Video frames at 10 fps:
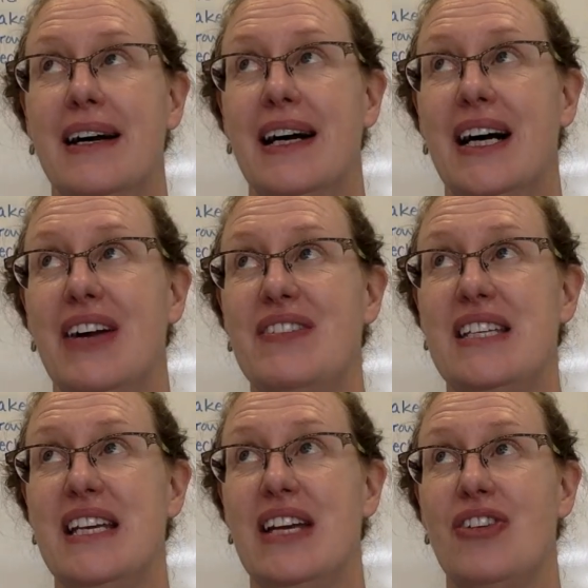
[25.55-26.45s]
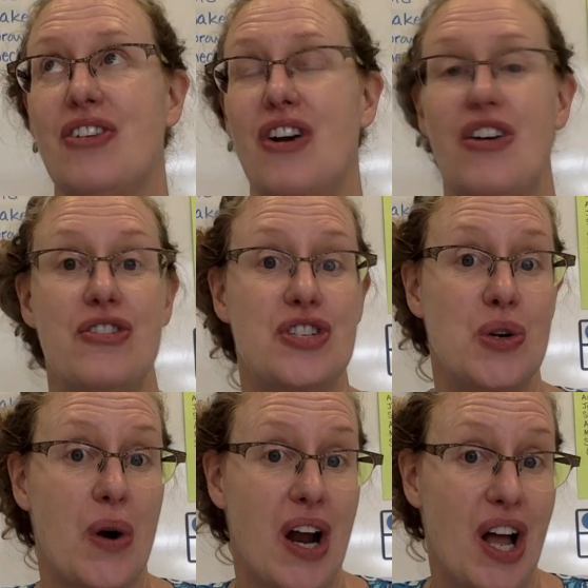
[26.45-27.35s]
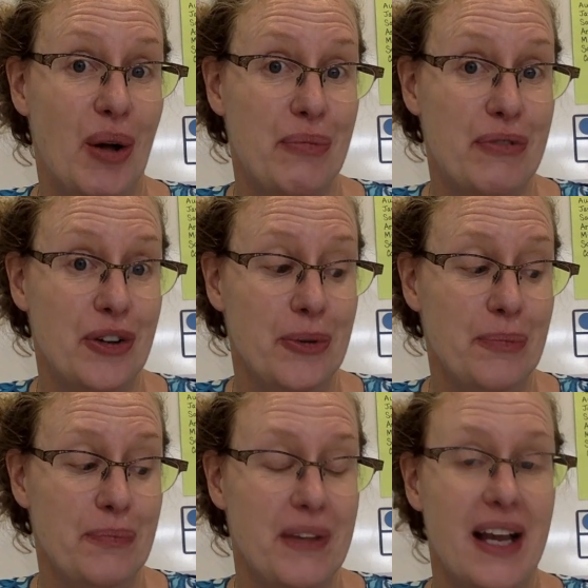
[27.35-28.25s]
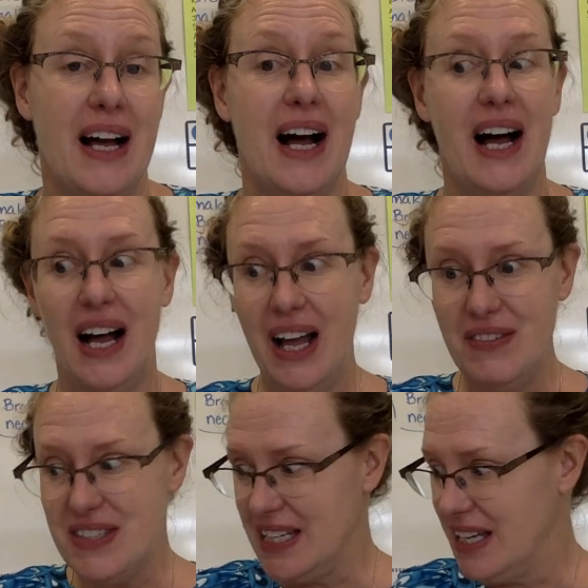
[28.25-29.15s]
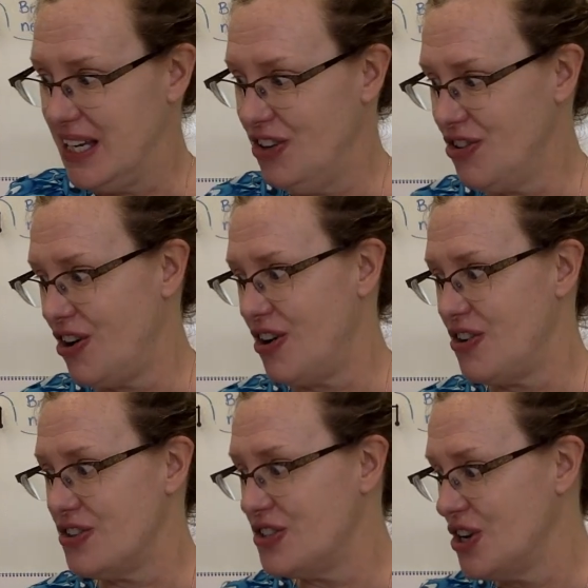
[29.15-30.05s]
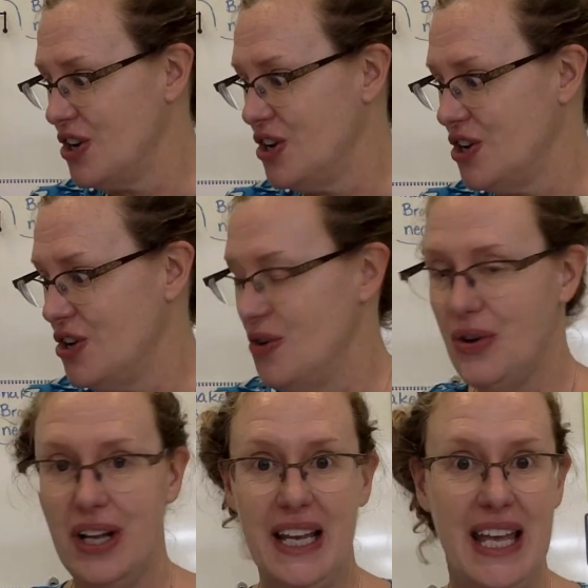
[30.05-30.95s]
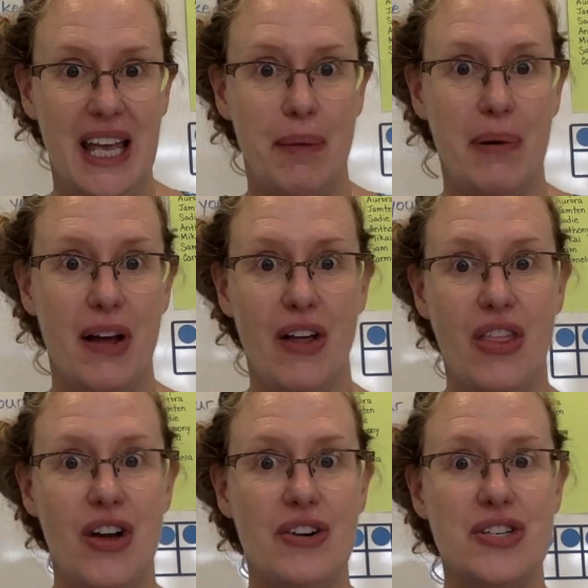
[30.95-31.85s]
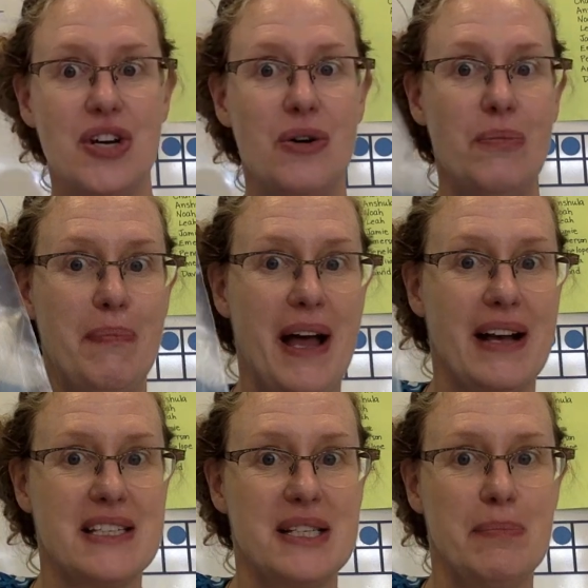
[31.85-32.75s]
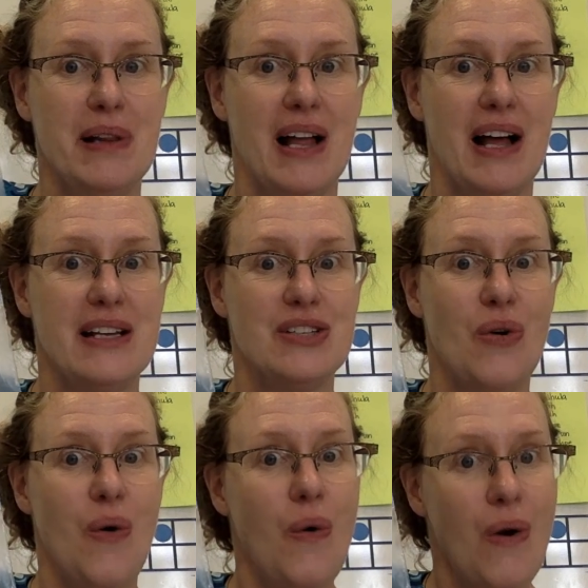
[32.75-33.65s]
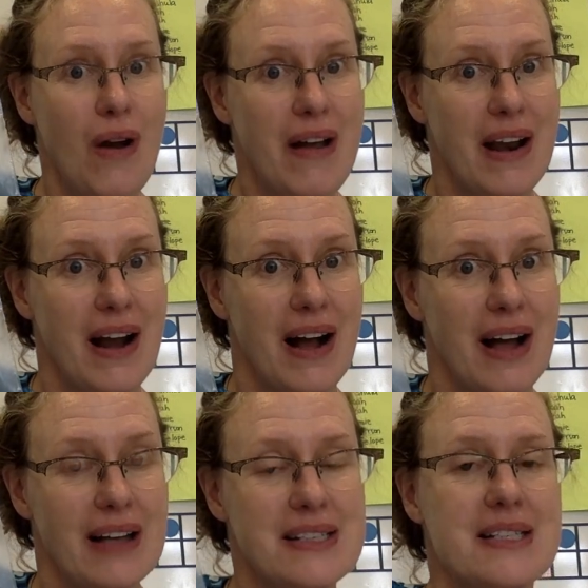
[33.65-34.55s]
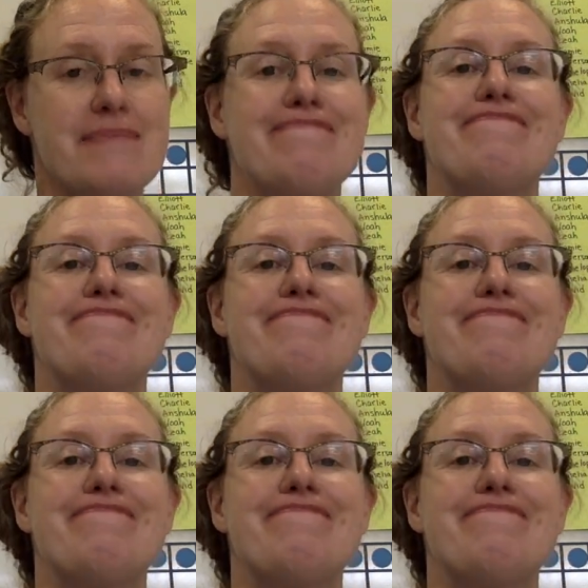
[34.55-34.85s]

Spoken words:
I've seen kindergartners who are helpful. I've seen kindergartners who can keep their tote bag supplies organized.